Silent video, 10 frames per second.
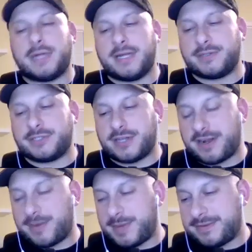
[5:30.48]
I know what you're
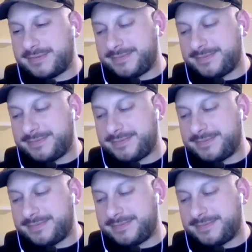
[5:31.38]
talking about.